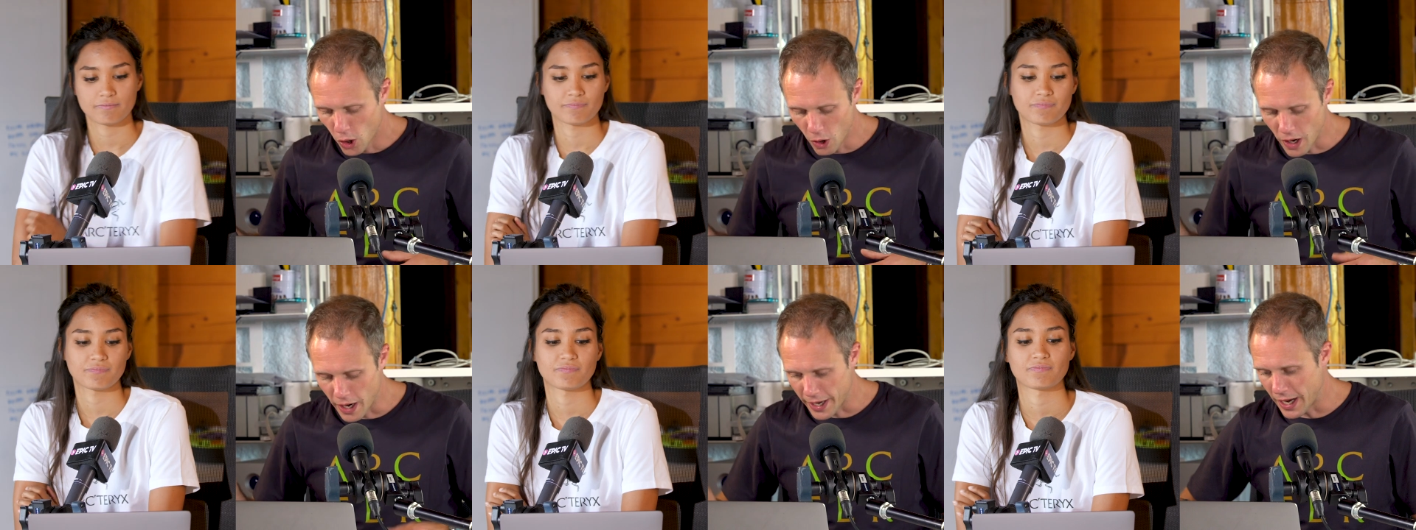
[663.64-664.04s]

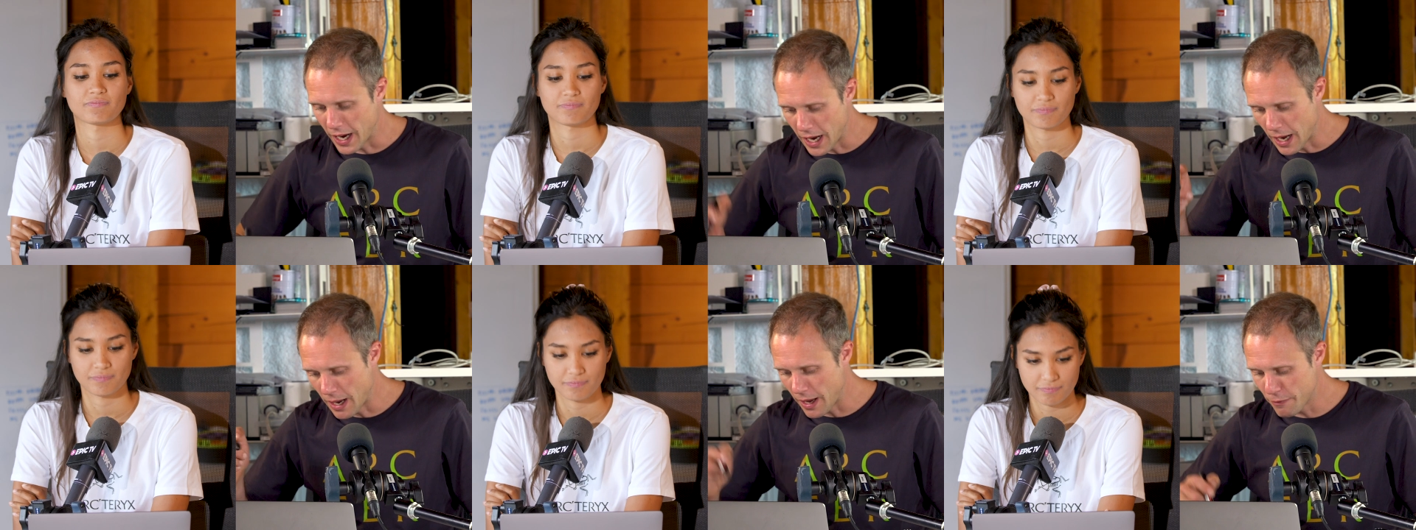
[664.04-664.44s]
Speaker 1: All right.
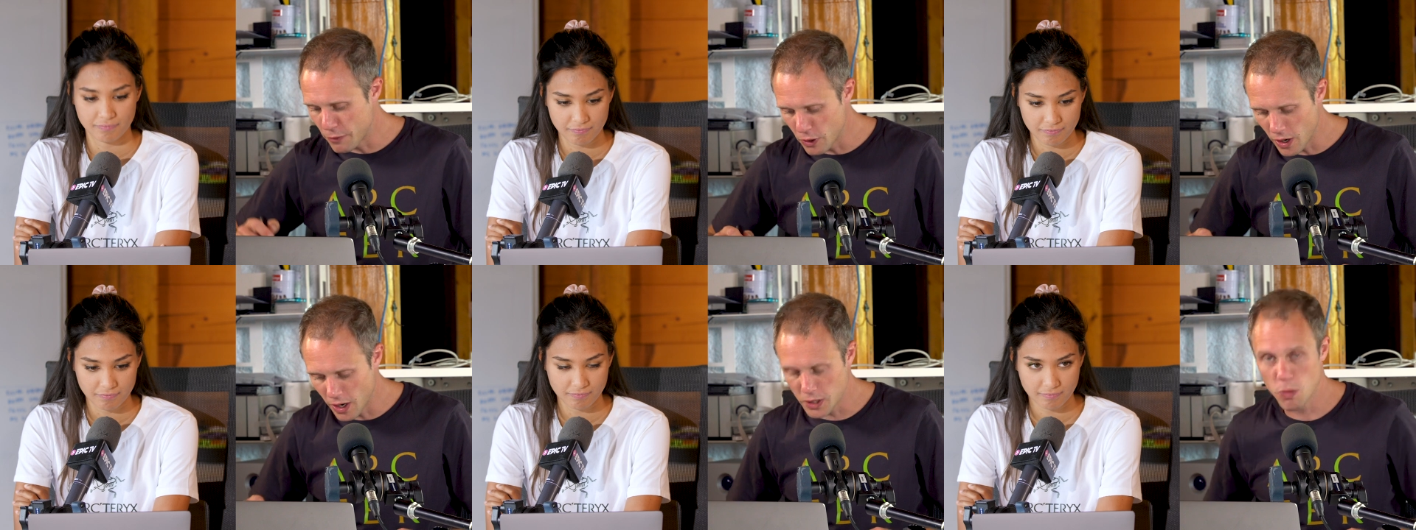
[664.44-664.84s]
Uh,
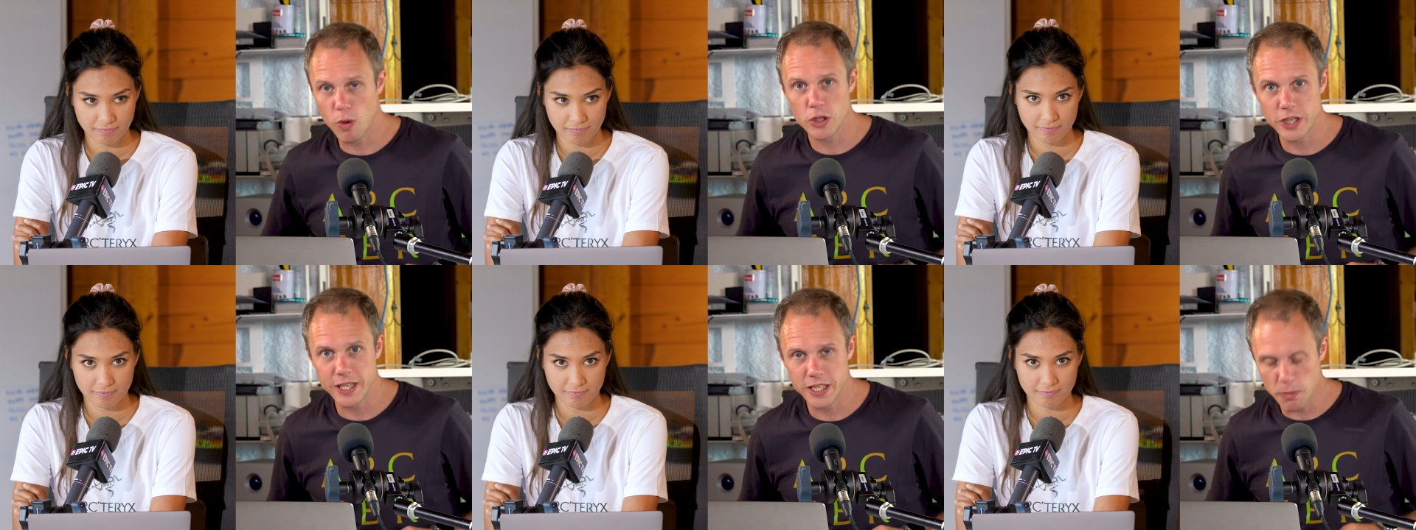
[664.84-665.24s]
if you guys are
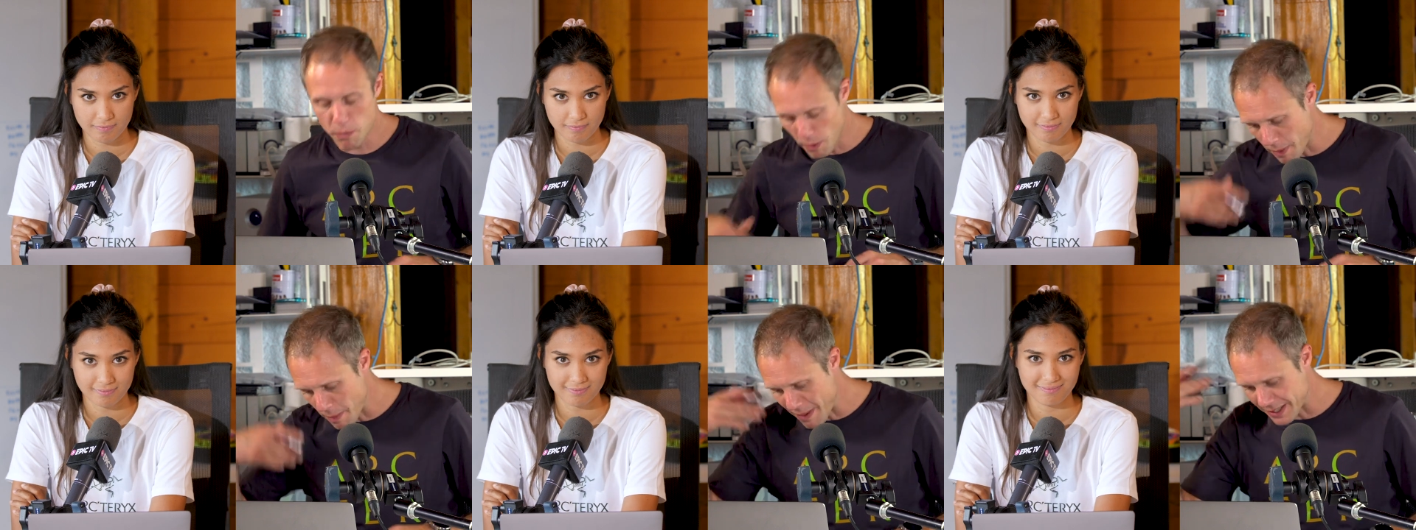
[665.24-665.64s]
watching this,
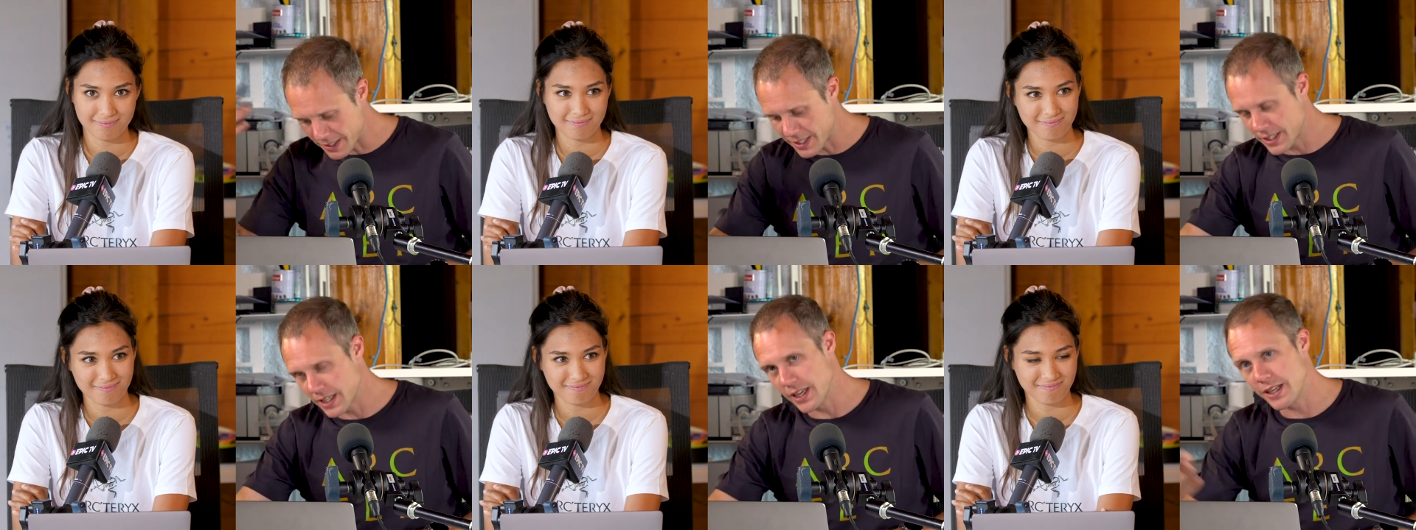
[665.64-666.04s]
you're probably
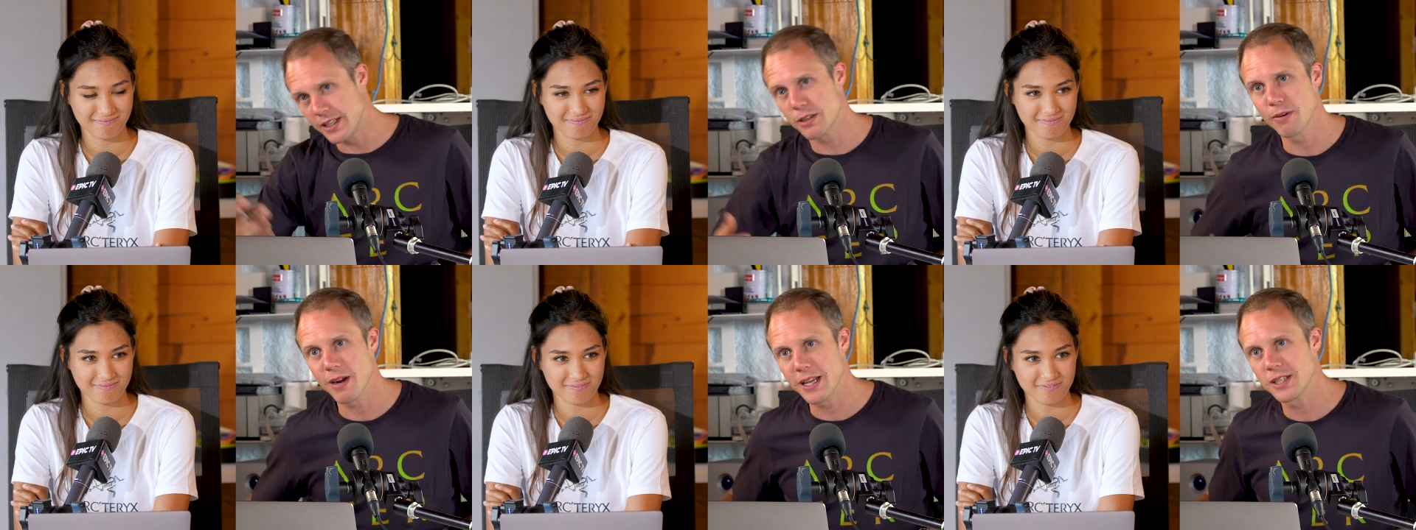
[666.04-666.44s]
about to
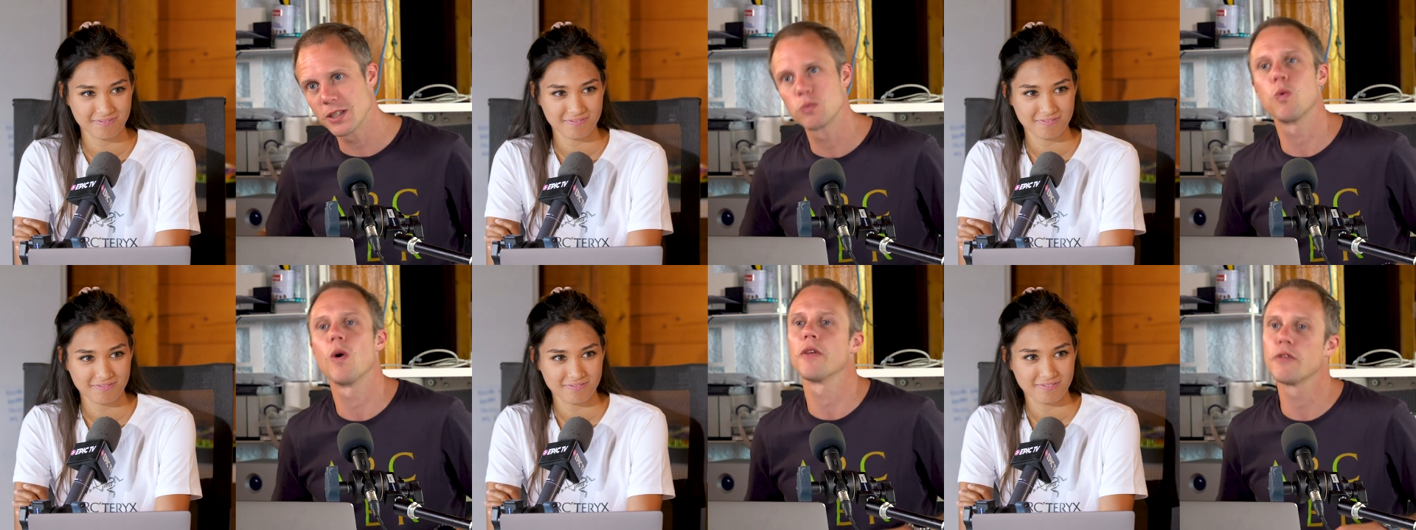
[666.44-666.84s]
see
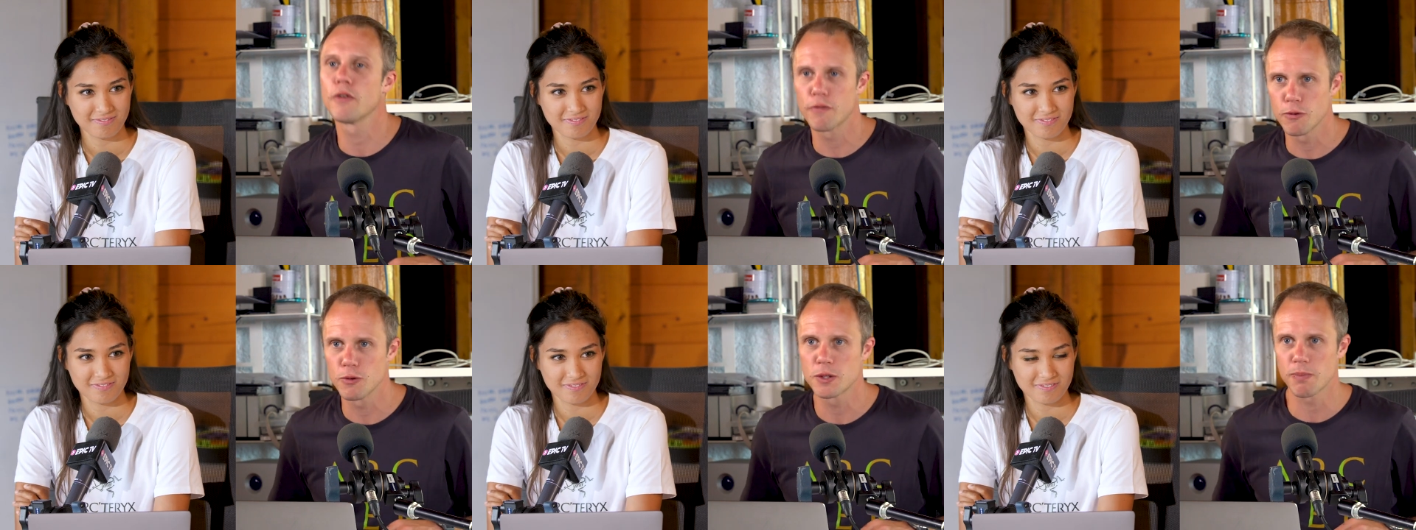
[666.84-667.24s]
Teresa's wonderful